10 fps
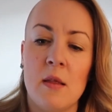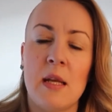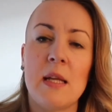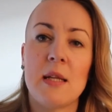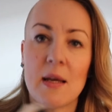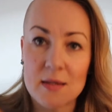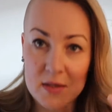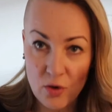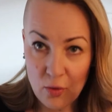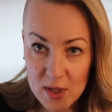that it has
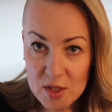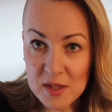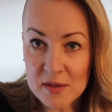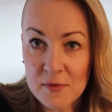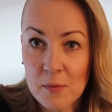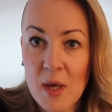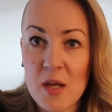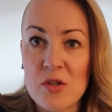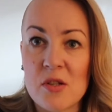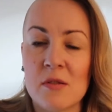so much
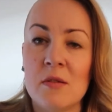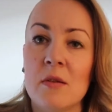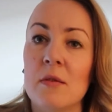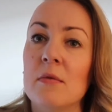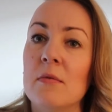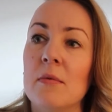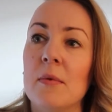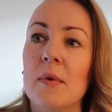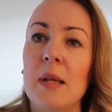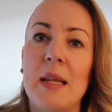information
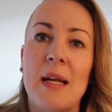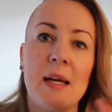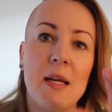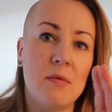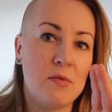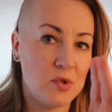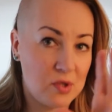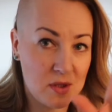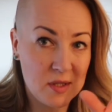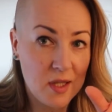that I
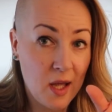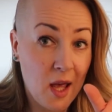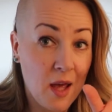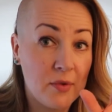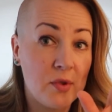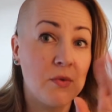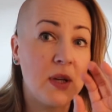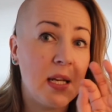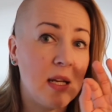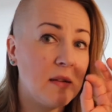just have to
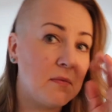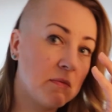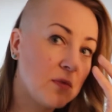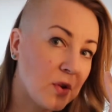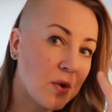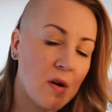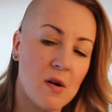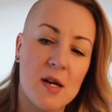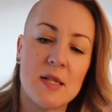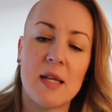read it few
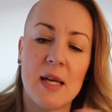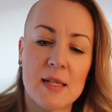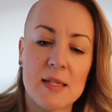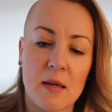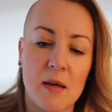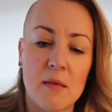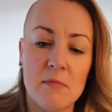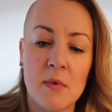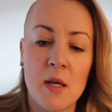cards at a time.